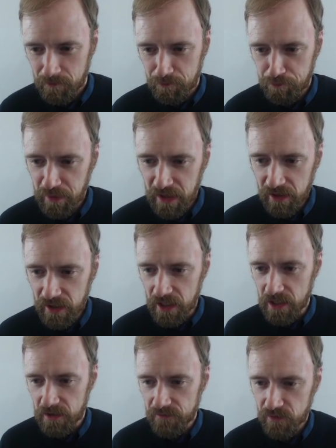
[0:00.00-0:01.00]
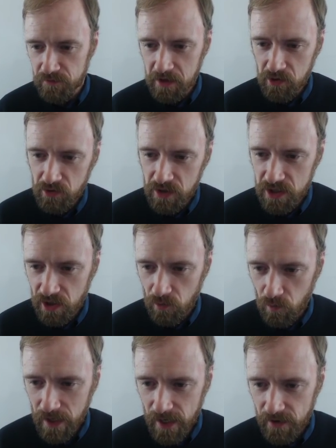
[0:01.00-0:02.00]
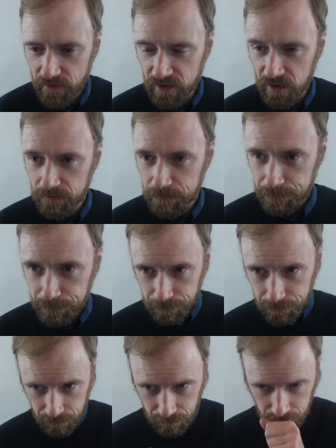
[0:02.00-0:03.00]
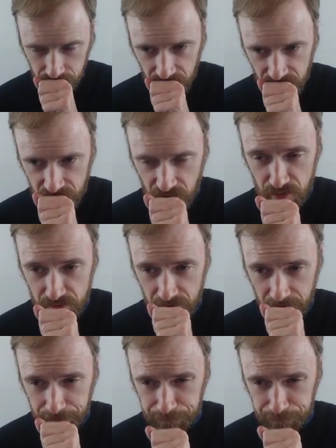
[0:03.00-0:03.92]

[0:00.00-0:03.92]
Billy from Indonesia. We have excuse me.